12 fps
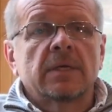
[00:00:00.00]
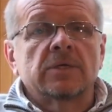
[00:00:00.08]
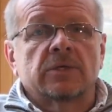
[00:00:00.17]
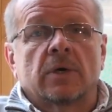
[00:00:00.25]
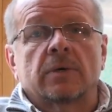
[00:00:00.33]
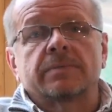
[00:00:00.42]

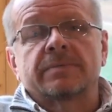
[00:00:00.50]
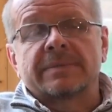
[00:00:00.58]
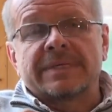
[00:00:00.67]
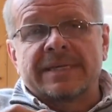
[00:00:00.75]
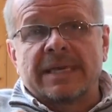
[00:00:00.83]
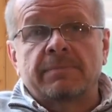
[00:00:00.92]
So
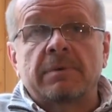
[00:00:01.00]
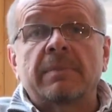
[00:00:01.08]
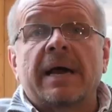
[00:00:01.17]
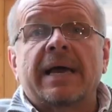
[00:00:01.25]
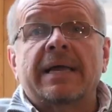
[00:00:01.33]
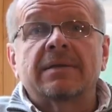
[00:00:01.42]
keep in
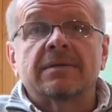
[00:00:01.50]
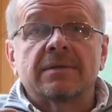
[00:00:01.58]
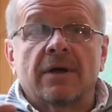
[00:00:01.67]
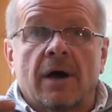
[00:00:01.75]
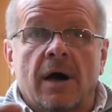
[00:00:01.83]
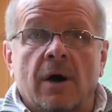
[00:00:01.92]
mind
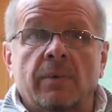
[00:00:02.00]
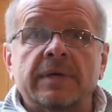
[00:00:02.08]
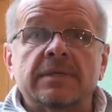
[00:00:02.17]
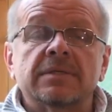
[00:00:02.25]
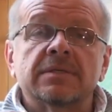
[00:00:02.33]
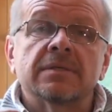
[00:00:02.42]

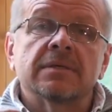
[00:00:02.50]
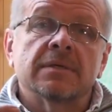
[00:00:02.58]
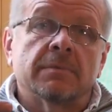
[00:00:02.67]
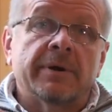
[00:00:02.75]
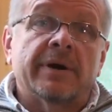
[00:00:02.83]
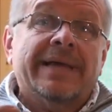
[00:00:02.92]
always
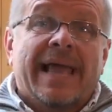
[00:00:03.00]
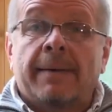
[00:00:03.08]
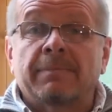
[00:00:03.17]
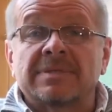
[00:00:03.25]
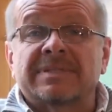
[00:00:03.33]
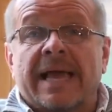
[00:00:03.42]
comparing
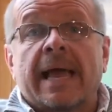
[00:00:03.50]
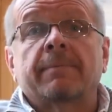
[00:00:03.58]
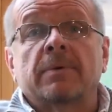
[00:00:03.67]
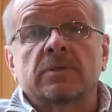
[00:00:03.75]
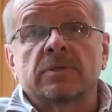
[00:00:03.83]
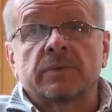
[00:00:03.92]
apples to
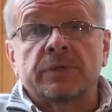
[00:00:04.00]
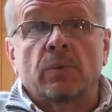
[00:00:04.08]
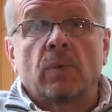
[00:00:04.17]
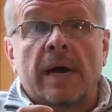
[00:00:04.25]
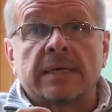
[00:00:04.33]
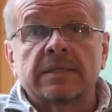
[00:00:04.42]
apples when you
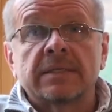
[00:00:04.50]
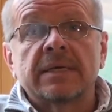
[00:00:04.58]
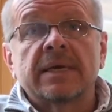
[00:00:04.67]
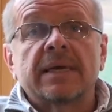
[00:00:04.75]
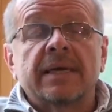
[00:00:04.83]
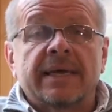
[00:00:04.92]
want
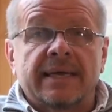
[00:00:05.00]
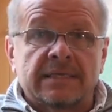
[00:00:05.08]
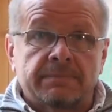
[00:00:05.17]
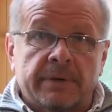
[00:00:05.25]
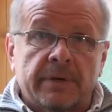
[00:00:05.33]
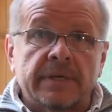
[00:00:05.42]

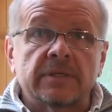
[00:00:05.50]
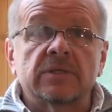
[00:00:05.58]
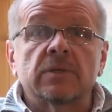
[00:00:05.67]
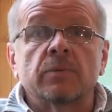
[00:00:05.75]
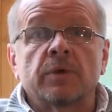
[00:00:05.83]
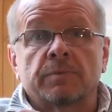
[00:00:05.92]

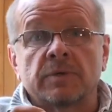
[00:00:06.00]
experience with